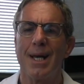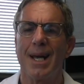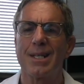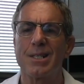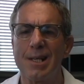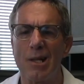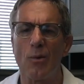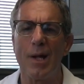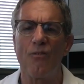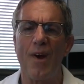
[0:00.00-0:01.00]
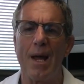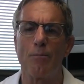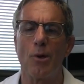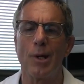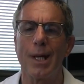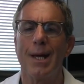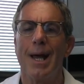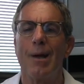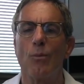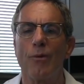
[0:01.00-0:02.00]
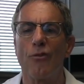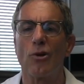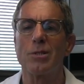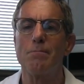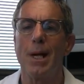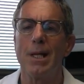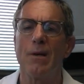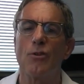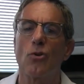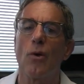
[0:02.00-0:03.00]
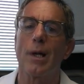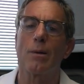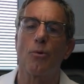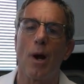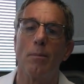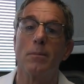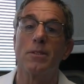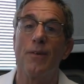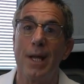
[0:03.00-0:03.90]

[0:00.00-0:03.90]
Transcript: accelerate fat burning, and reverse many of the chronic problems of